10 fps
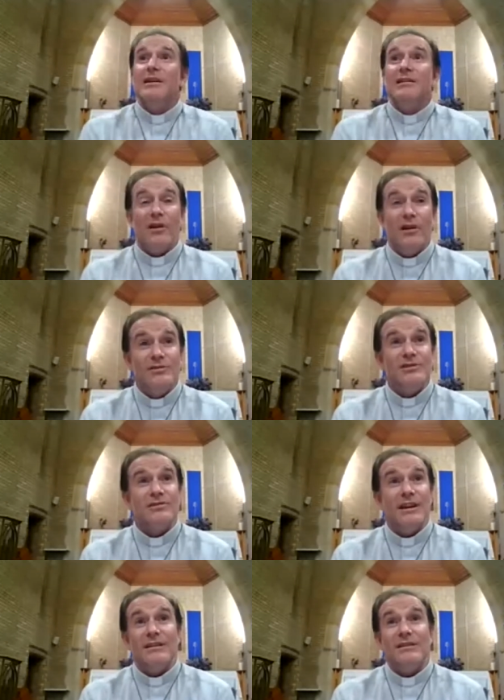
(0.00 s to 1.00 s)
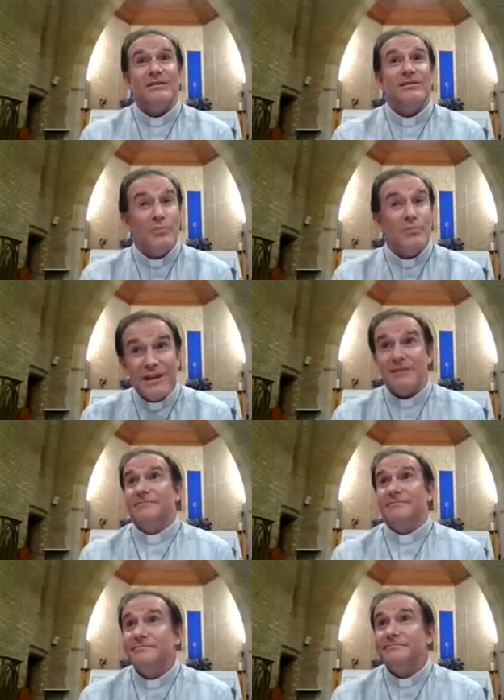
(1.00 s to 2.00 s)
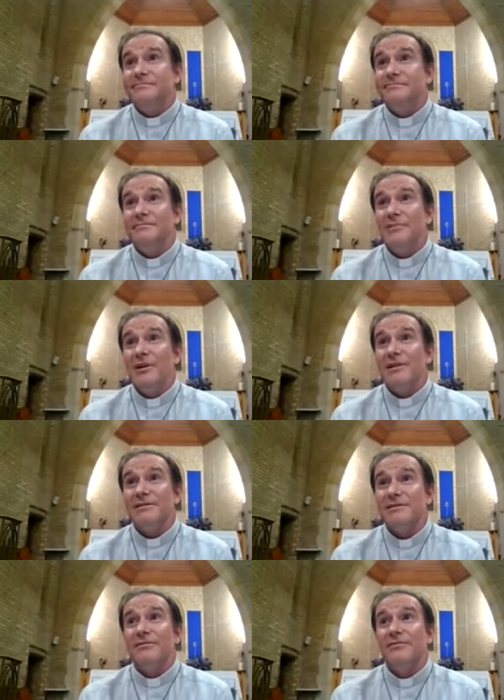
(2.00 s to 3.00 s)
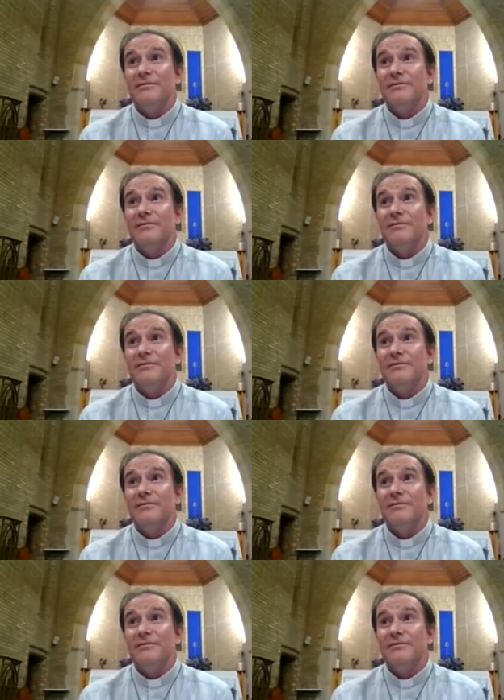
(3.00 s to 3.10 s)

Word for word: your own strength, you're weak by yourself.